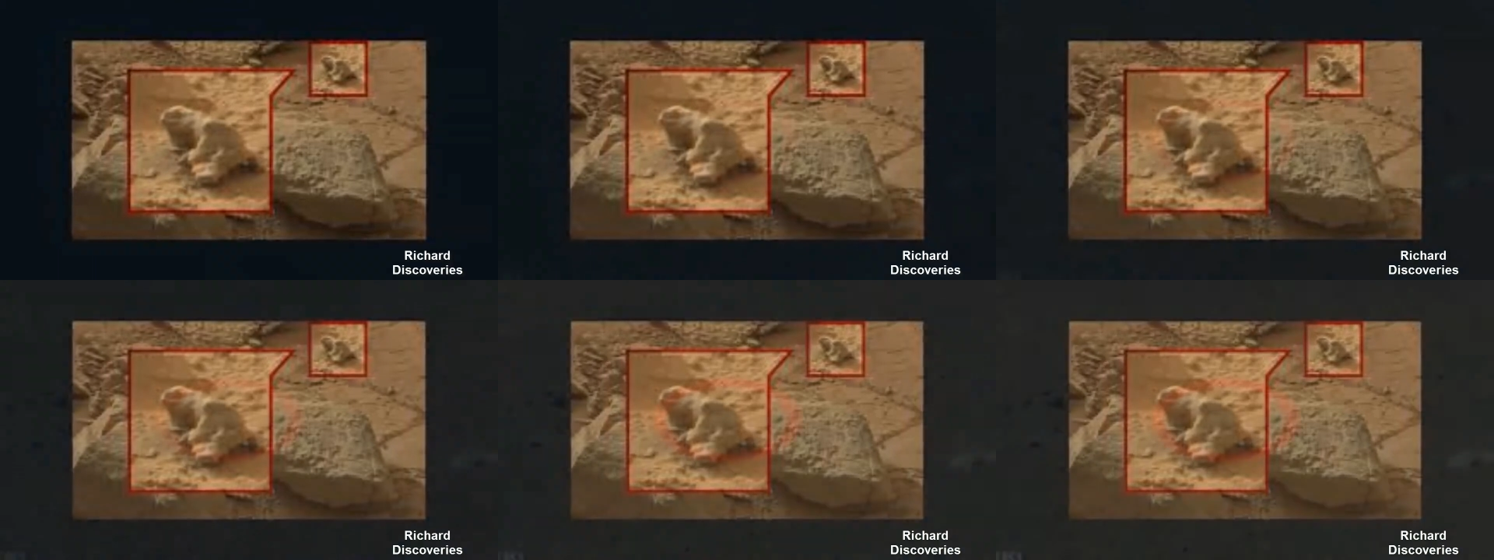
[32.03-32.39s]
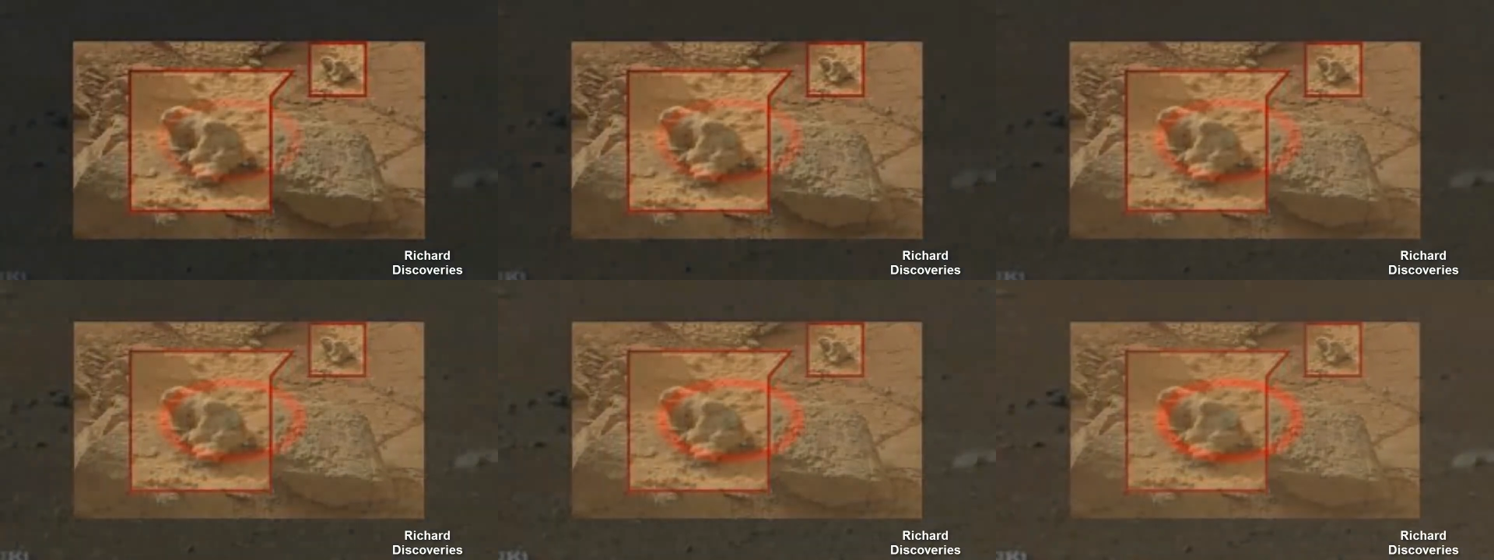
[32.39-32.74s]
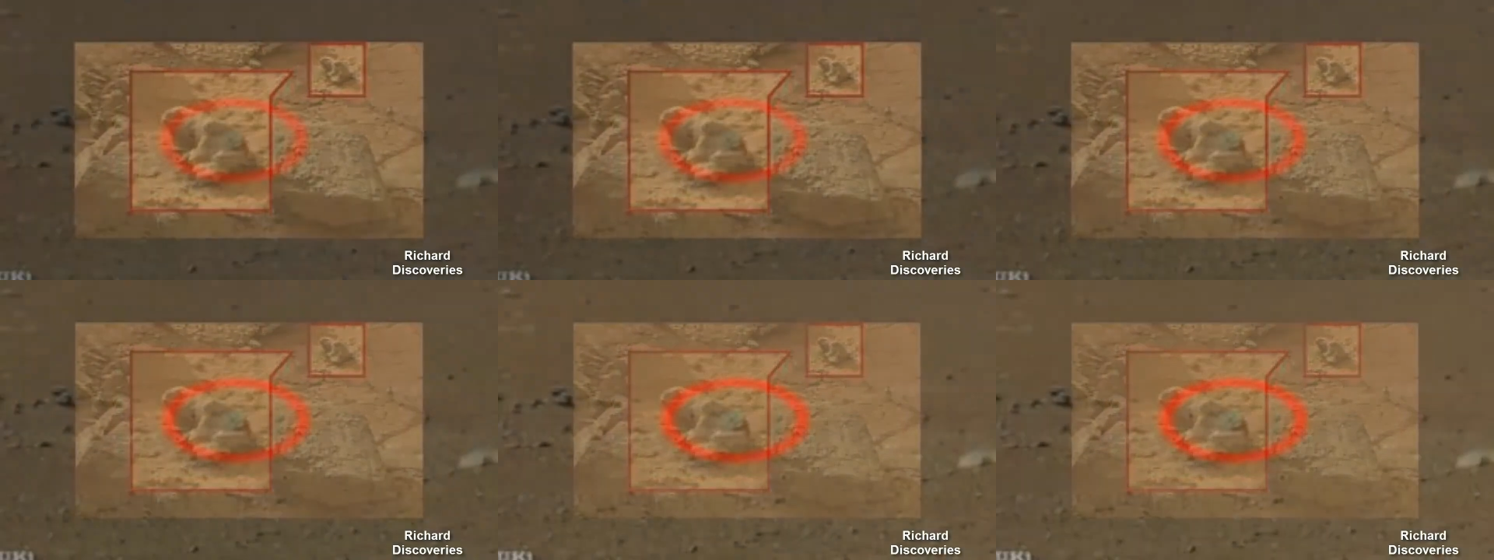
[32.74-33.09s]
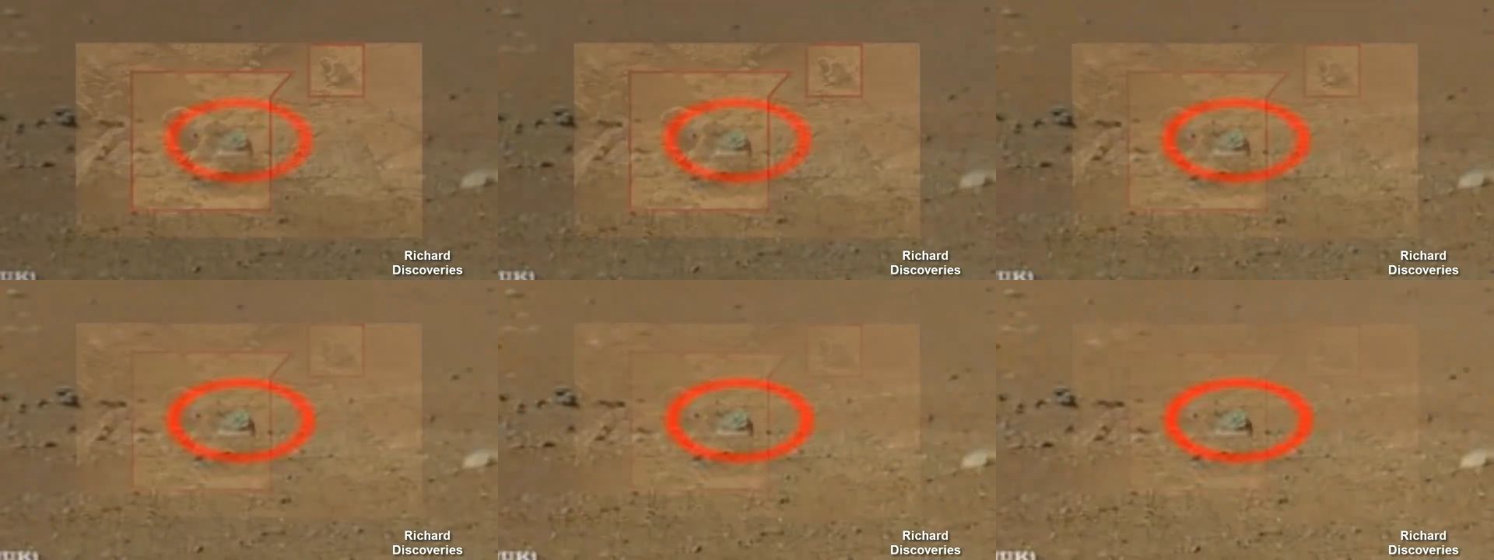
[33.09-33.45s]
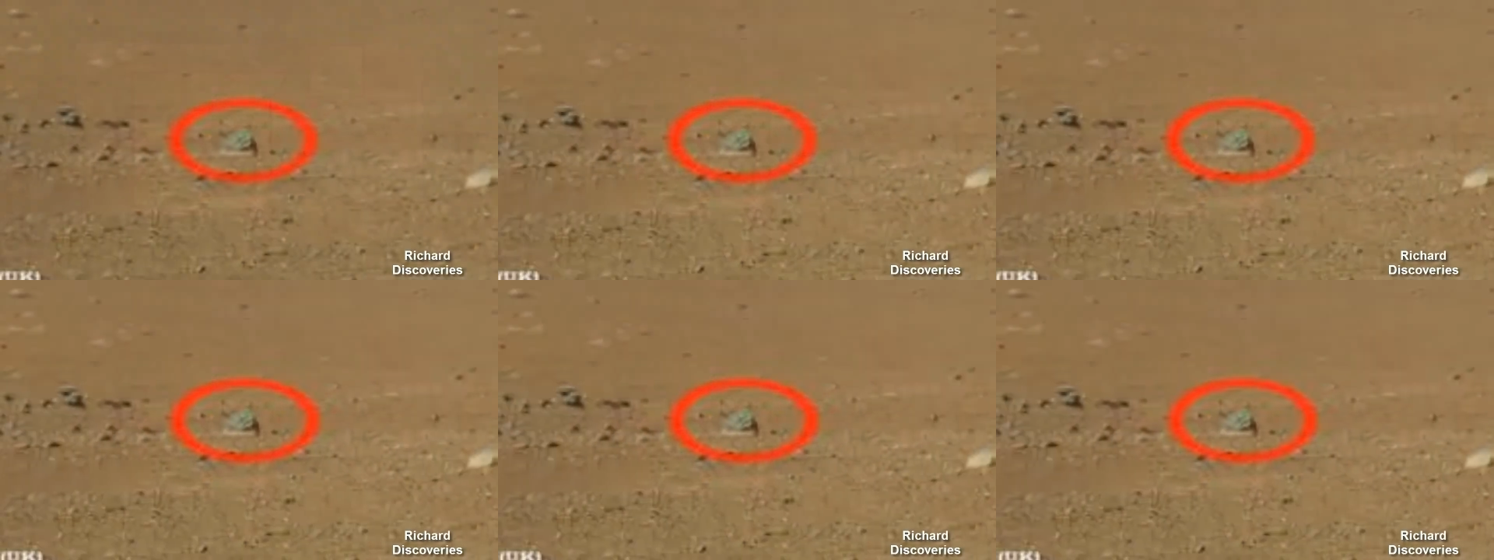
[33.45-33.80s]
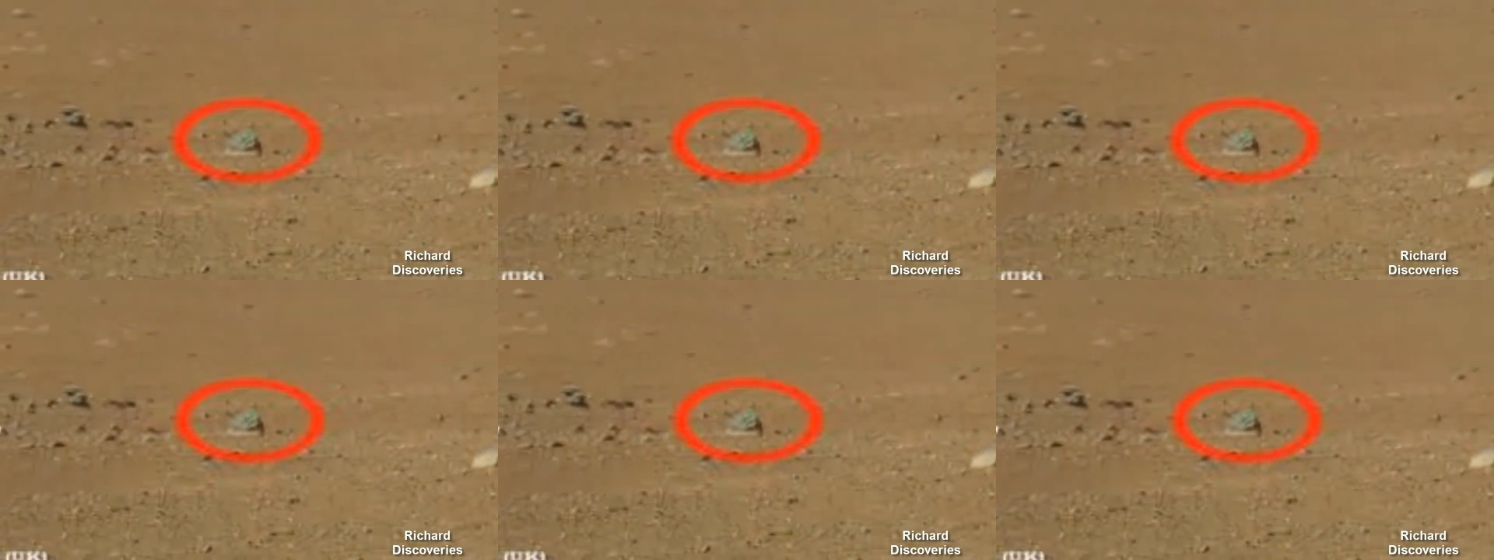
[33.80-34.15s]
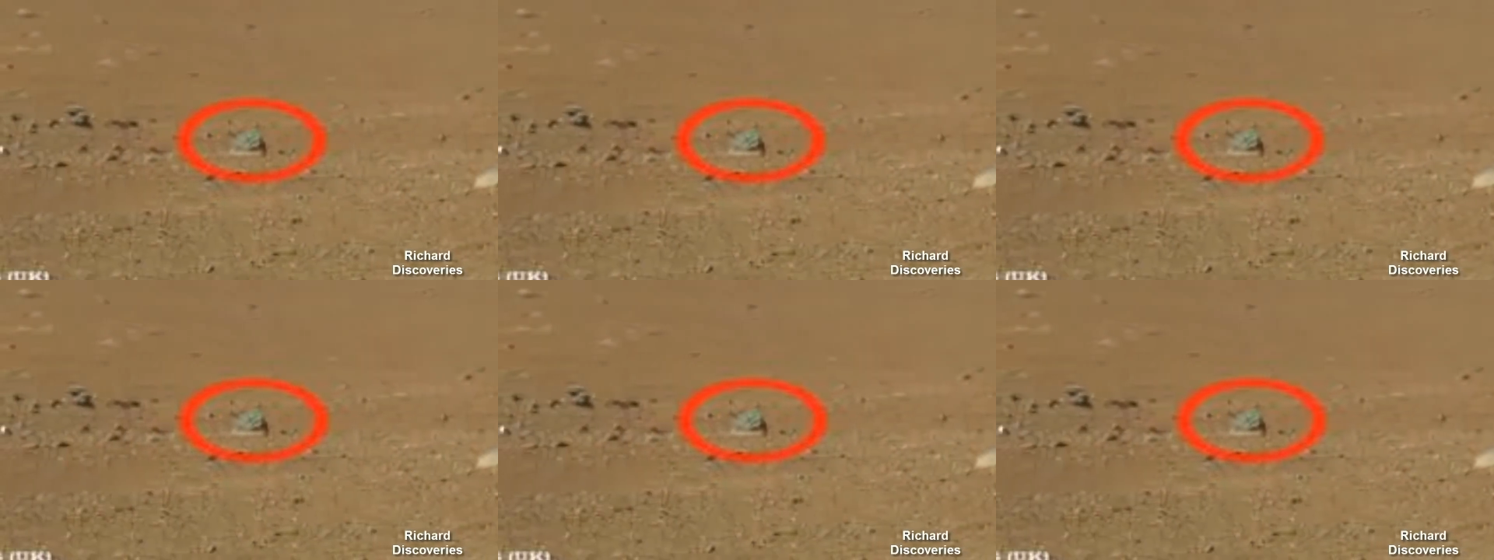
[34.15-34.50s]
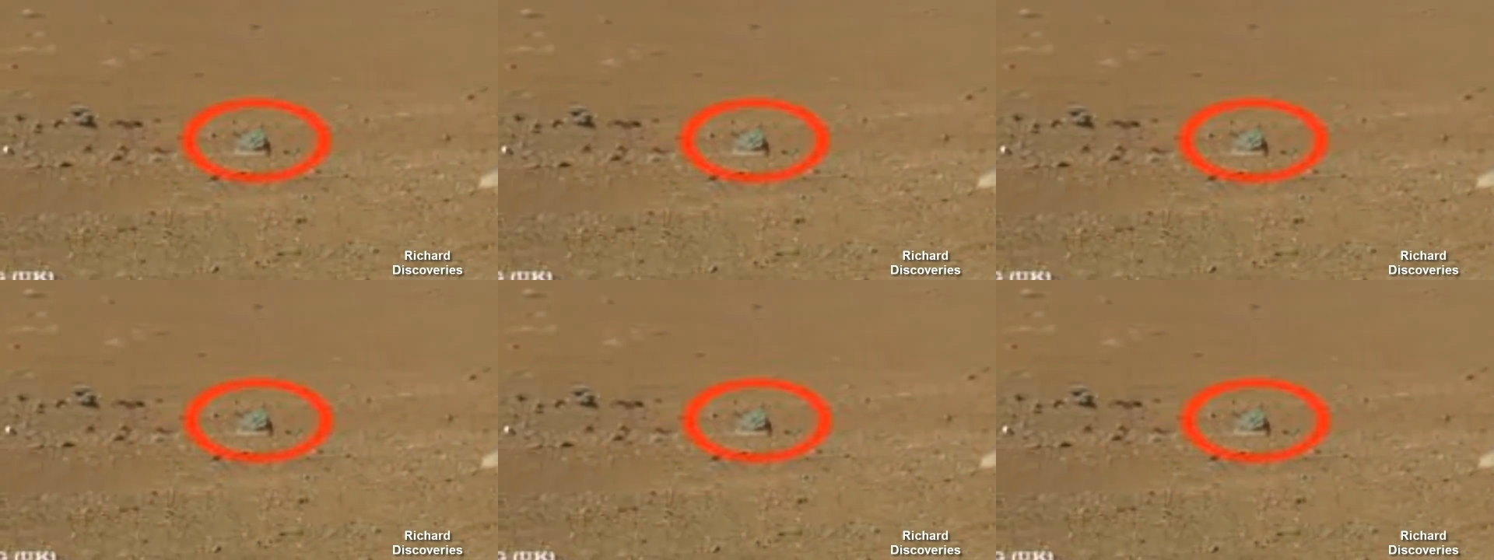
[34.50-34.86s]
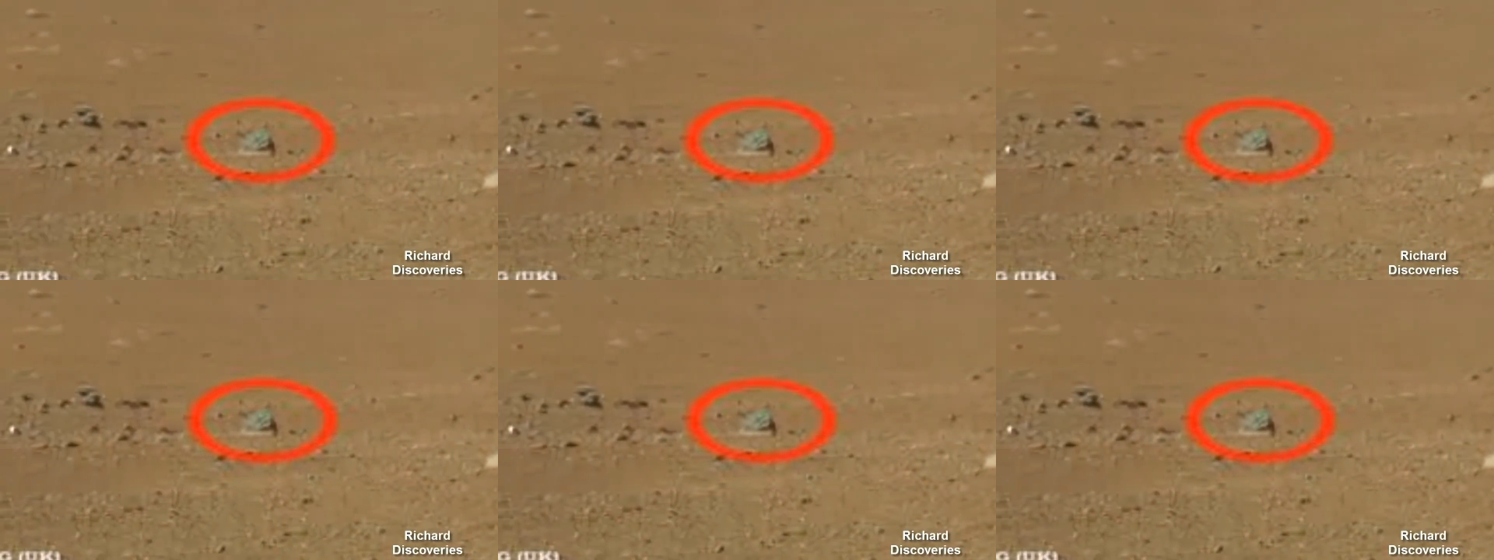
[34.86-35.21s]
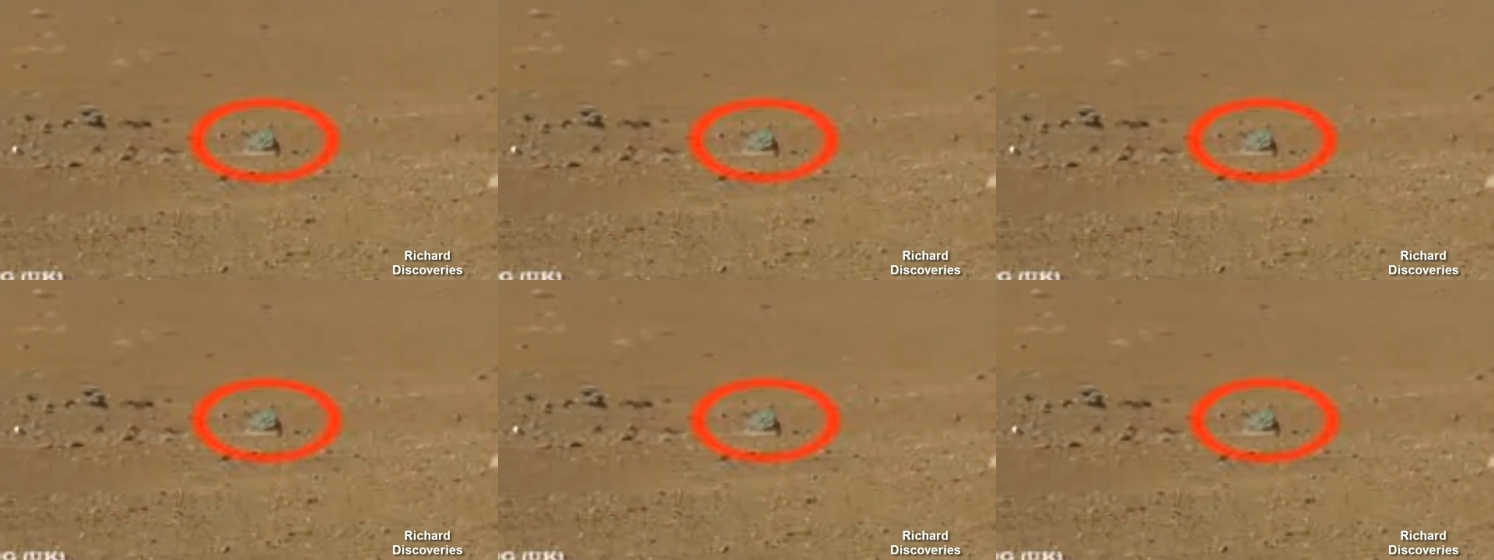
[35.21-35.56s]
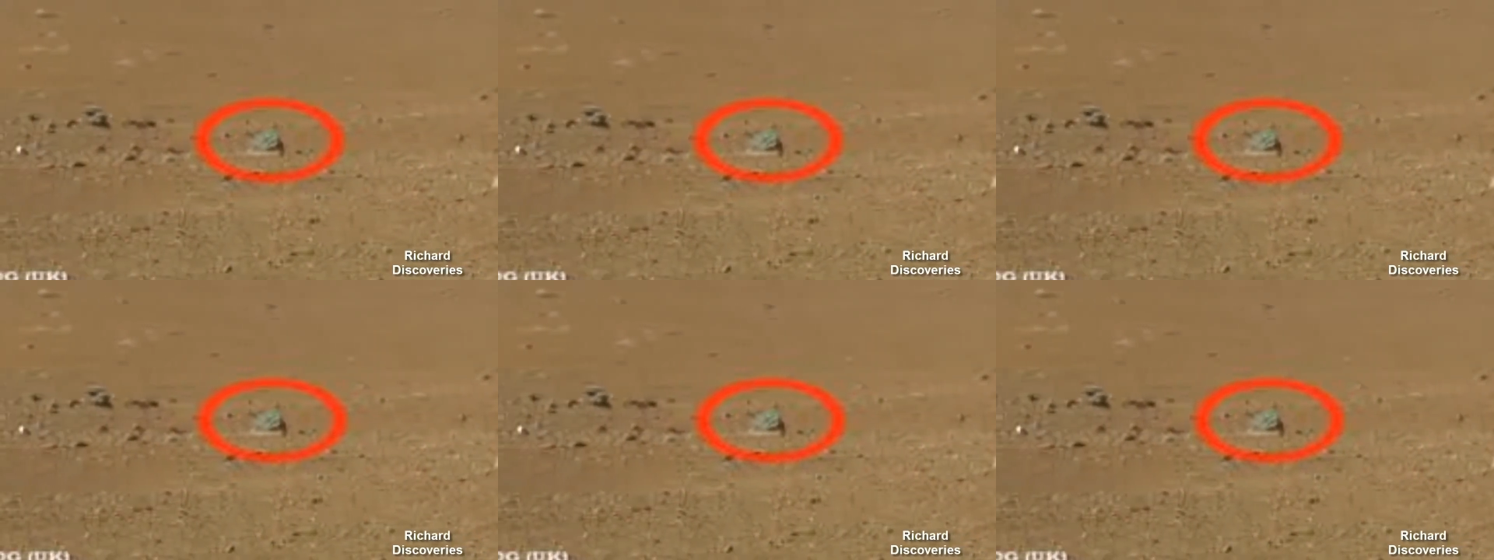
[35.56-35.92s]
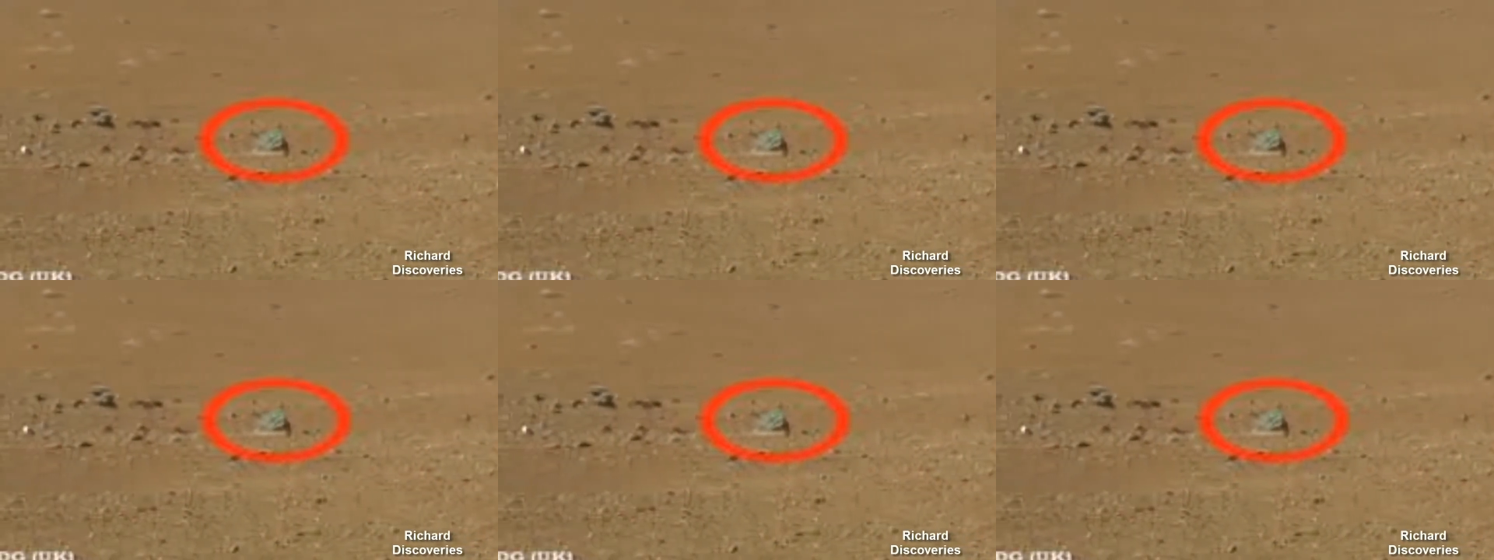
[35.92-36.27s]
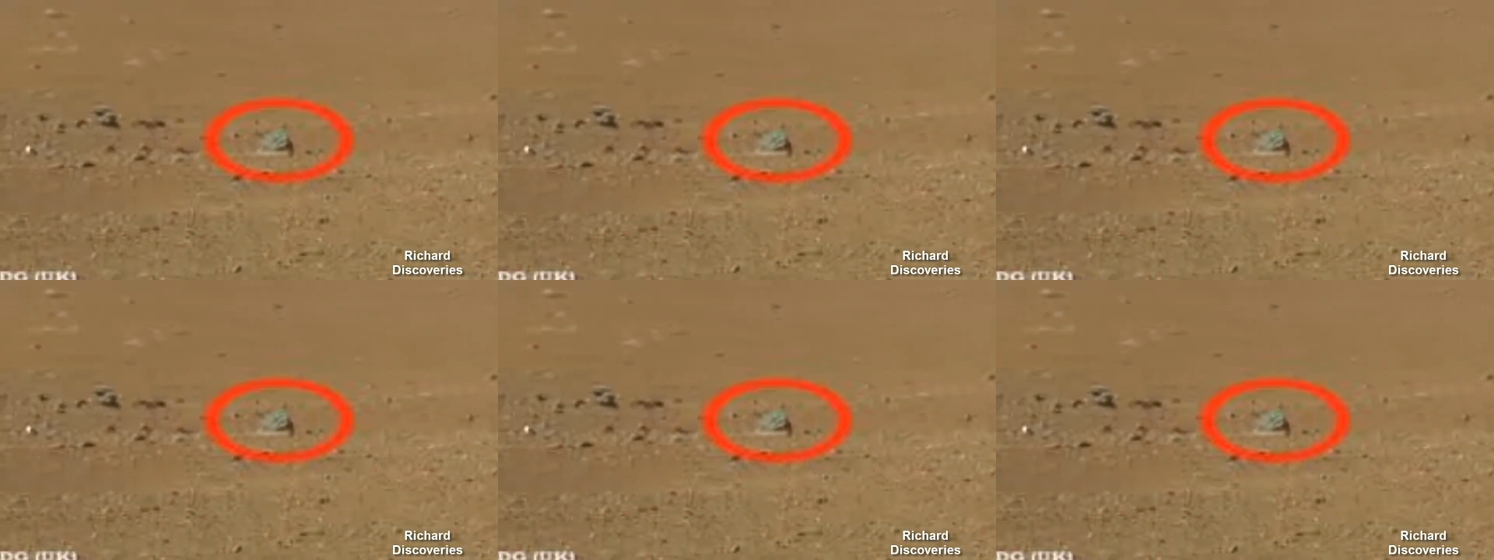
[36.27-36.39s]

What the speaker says: (no speaker visible)